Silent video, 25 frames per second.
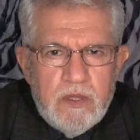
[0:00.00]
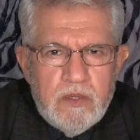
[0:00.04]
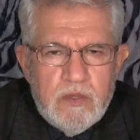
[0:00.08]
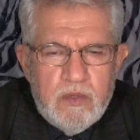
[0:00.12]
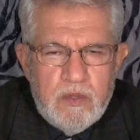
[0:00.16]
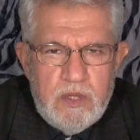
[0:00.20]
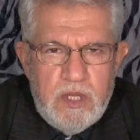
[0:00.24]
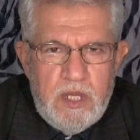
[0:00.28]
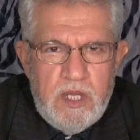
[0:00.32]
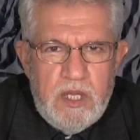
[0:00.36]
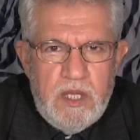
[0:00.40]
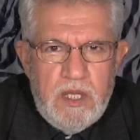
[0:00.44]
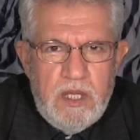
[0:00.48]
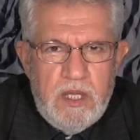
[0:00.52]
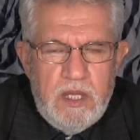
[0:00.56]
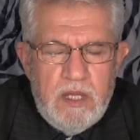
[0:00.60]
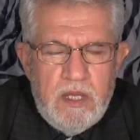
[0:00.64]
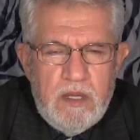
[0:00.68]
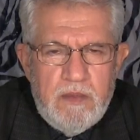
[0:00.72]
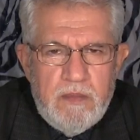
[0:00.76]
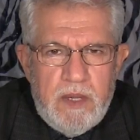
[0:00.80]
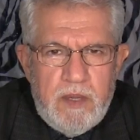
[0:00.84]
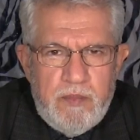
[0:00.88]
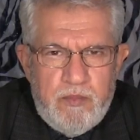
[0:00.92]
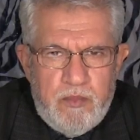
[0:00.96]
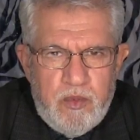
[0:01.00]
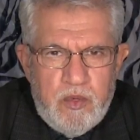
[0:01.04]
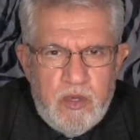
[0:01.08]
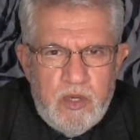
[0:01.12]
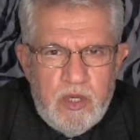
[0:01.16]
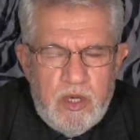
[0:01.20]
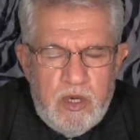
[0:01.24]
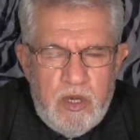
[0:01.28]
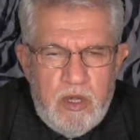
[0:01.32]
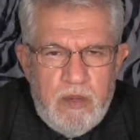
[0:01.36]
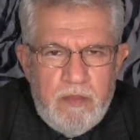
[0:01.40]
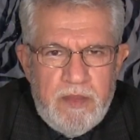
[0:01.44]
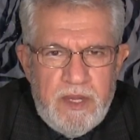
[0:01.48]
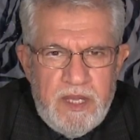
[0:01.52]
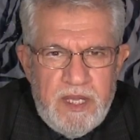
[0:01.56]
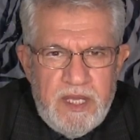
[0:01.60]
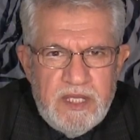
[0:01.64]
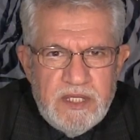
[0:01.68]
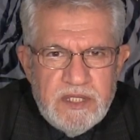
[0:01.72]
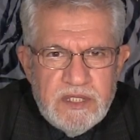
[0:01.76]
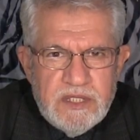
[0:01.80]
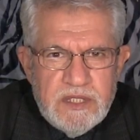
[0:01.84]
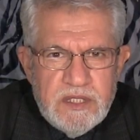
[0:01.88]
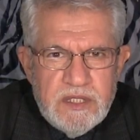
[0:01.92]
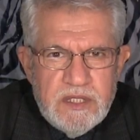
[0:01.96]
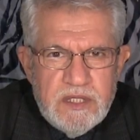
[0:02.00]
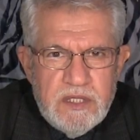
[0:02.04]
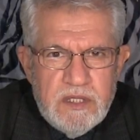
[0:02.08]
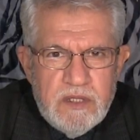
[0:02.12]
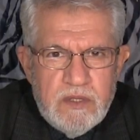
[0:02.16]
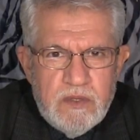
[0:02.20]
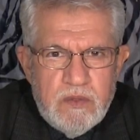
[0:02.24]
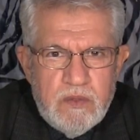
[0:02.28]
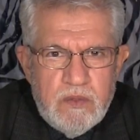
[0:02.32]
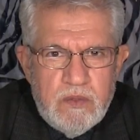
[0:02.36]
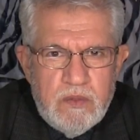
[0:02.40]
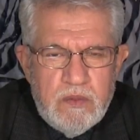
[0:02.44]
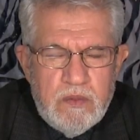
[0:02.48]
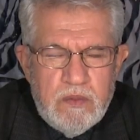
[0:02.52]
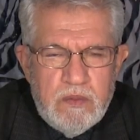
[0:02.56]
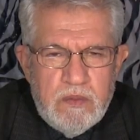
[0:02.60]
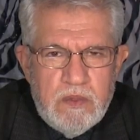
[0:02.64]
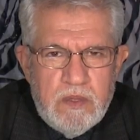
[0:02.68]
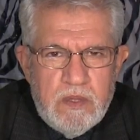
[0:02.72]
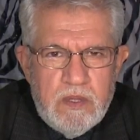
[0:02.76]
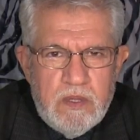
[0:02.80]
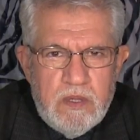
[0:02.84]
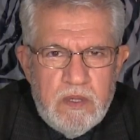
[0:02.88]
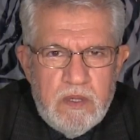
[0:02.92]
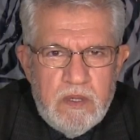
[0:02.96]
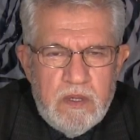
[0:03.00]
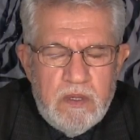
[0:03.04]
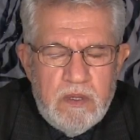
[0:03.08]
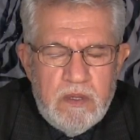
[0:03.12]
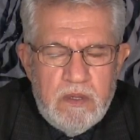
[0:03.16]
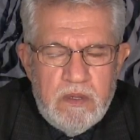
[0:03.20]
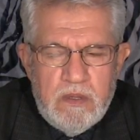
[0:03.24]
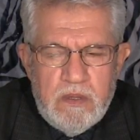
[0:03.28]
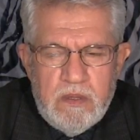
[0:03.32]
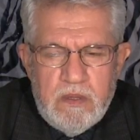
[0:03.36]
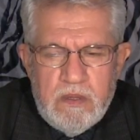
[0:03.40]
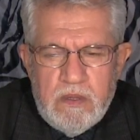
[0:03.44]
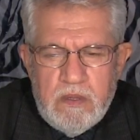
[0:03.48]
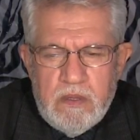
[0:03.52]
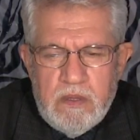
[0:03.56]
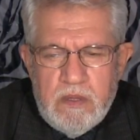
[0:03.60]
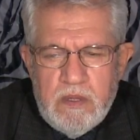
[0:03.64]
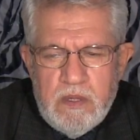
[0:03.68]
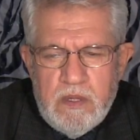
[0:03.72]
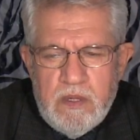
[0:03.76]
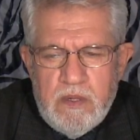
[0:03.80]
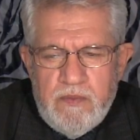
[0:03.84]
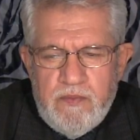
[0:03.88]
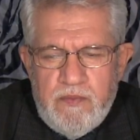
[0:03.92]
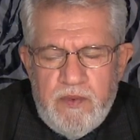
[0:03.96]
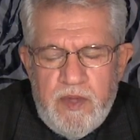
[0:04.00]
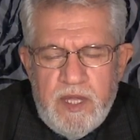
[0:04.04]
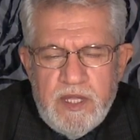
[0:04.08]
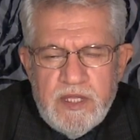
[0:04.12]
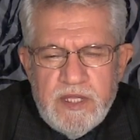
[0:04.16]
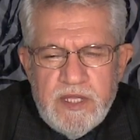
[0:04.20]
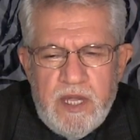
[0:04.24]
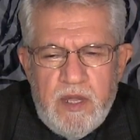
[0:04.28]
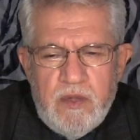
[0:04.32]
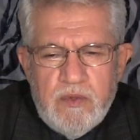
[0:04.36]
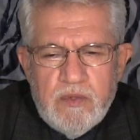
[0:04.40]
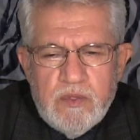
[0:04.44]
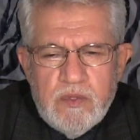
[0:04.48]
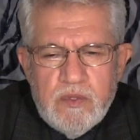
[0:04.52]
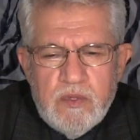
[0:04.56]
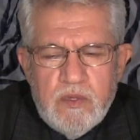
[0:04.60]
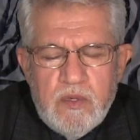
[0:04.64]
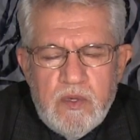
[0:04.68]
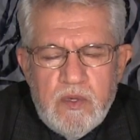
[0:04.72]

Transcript: Today my program is to find out